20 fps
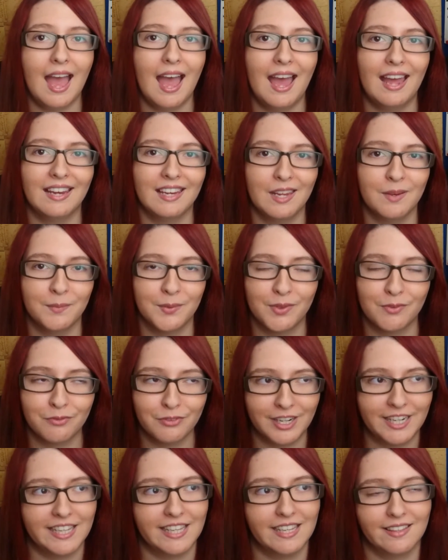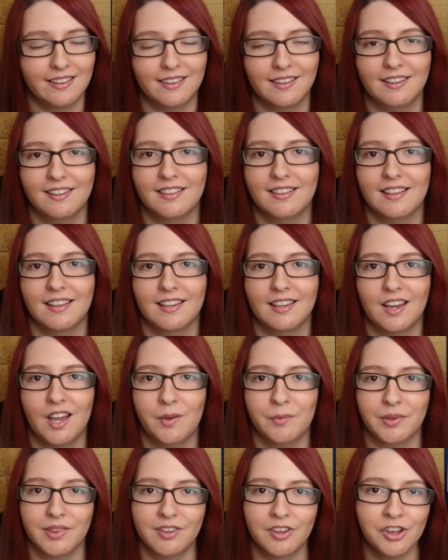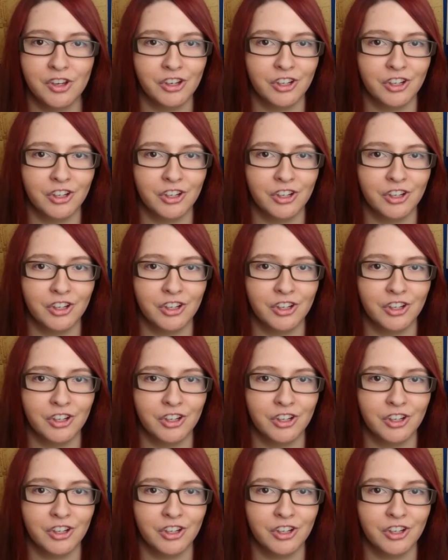and it was really exciting. I was